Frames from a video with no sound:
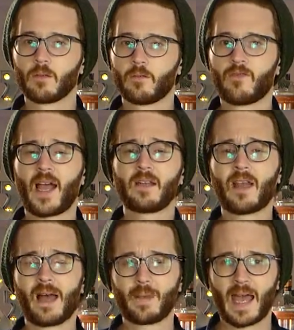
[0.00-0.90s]
Find
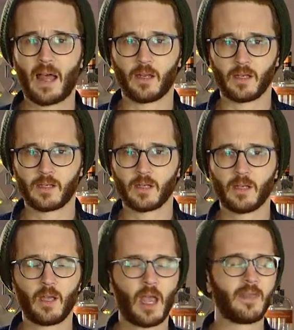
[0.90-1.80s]
commonalities,
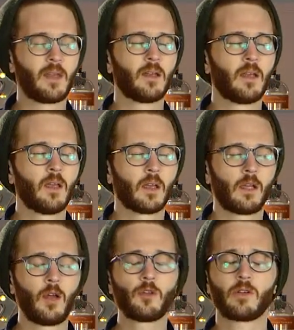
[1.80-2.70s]
and then
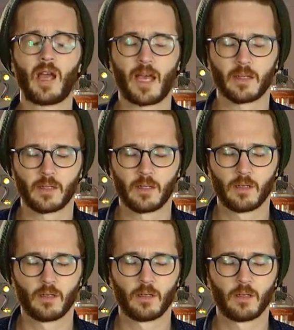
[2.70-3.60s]
close your eyes.
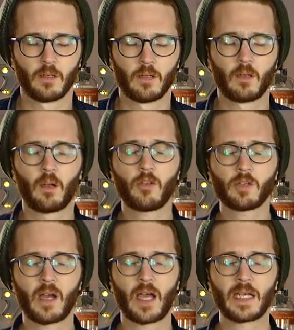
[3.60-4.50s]
Close
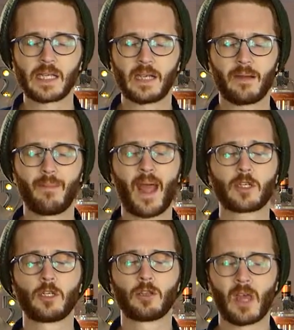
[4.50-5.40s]
your eyes,
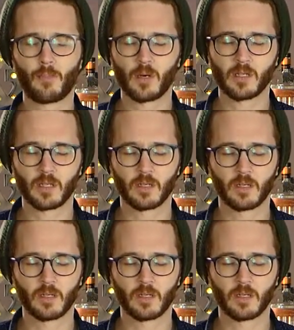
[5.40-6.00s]
imagine you're that person.